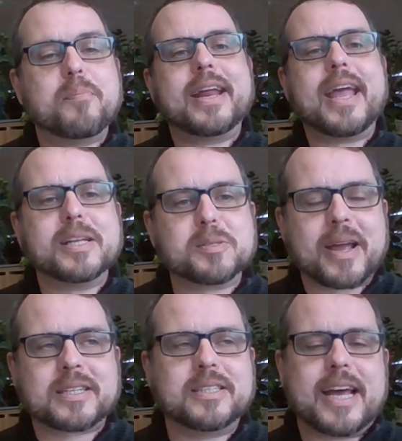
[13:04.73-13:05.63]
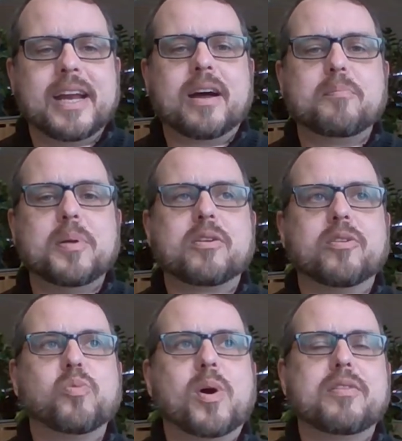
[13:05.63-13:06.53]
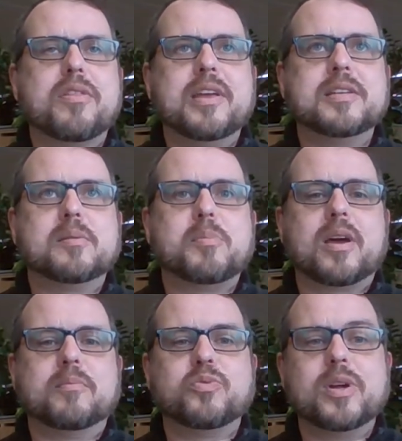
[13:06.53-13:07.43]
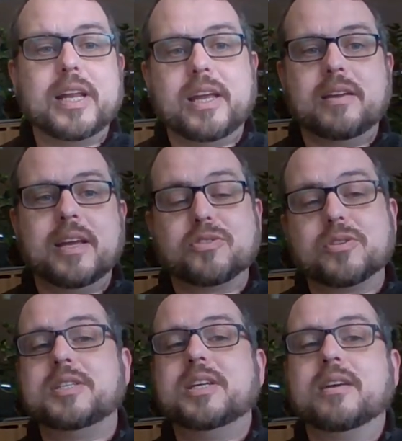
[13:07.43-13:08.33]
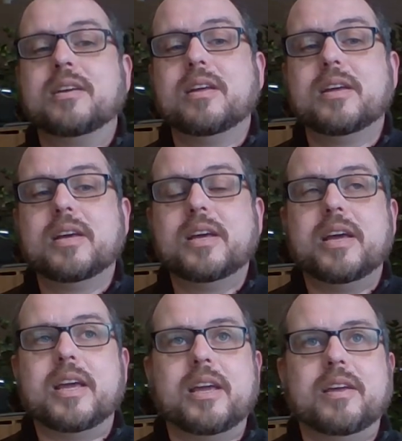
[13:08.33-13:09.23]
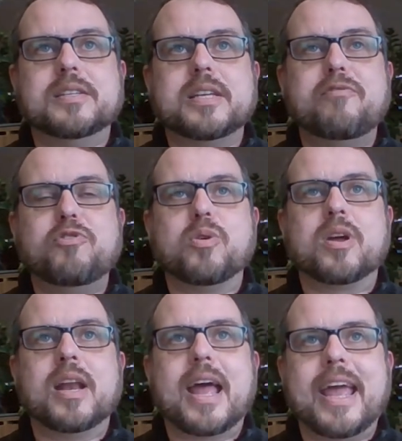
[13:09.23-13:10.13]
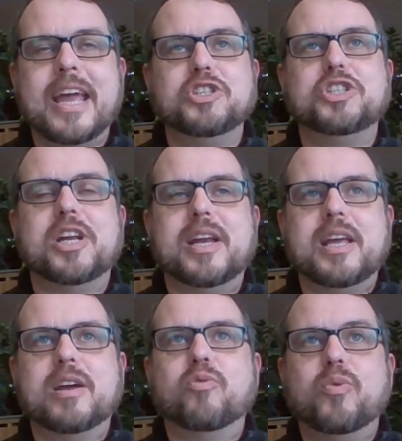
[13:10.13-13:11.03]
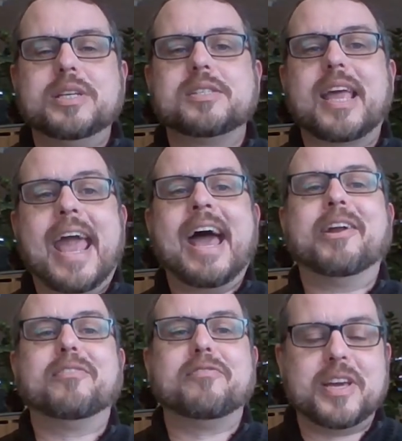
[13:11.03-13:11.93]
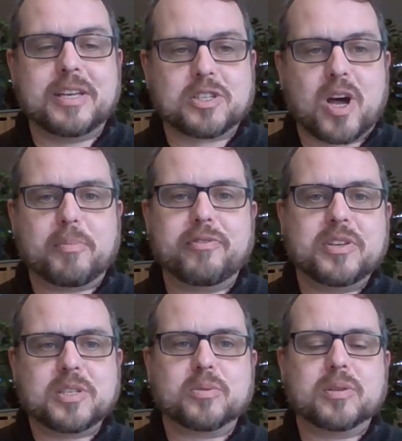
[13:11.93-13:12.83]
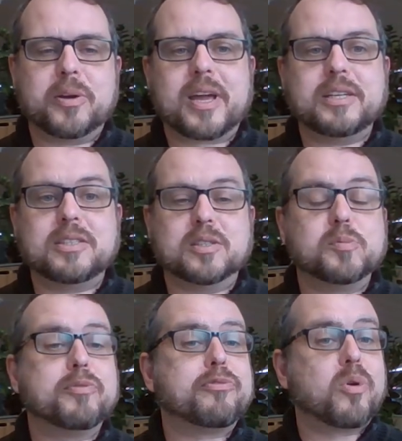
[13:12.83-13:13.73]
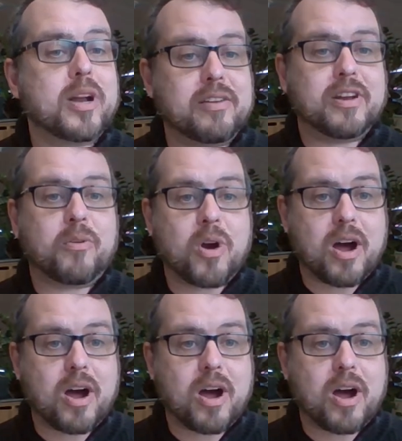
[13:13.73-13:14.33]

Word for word: But again, it's back to data because one of the things that becomes really interesting is if you can engineer risk out of these type of physical locations before it even